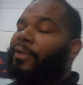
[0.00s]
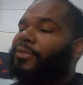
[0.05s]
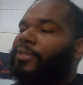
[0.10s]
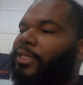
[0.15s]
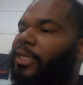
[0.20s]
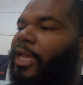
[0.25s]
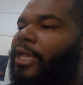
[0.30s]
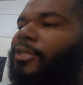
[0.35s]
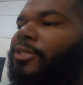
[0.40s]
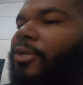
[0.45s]
it
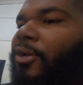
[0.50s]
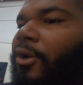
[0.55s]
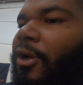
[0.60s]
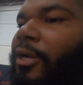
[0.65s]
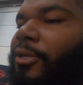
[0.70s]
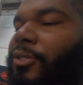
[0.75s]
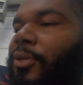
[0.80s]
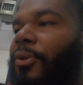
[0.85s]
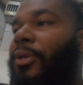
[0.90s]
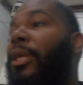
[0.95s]
was a nice
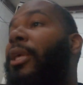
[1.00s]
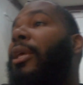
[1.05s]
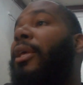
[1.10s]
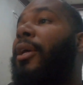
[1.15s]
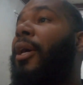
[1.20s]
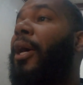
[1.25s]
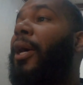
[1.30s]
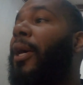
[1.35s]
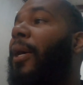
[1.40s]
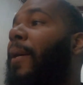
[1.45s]
car. So
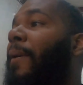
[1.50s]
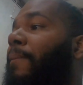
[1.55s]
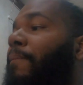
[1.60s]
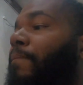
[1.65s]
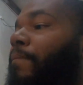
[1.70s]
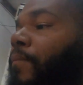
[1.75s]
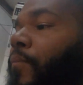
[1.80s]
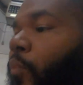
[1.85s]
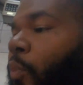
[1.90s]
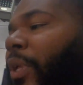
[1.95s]
he
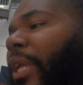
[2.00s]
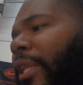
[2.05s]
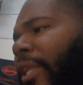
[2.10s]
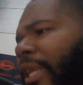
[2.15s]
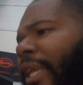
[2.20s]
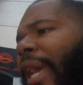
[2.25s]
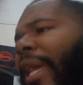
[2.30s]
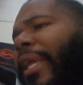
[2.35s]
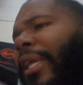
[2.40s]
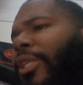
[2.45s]
um we
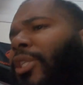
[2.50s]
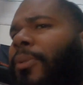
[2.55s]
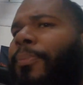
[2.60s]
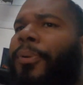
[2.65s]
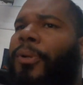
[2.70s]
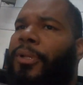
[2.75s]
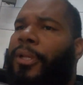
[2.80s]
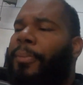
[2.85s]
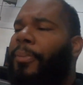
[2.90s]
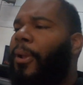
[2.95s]
he had
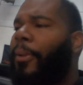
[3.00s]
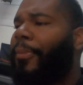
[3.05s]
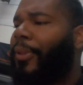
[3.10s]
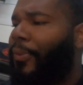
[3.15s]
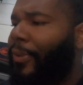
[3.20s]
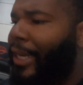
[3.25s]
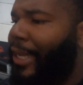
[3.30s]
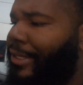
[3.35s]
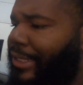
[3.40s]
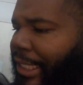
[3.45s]
actually pulled up on
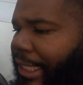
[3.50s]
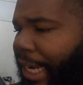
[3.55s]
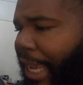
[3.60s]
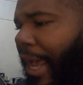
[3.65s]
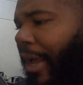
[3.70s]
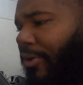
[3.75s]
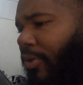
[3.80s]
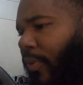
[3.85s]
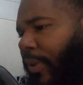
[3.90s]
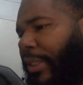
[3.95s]
me when I was at
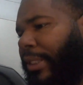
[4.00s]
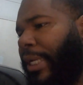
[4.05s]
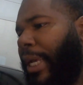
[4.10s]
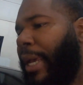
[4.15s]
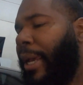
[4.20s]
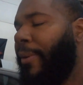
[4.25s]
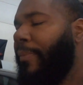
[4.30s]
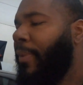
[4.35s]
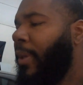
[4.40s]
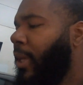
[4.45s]
the house one
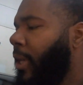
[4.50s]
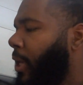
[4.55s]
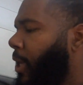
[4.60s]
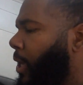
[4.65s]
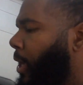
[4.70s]
time.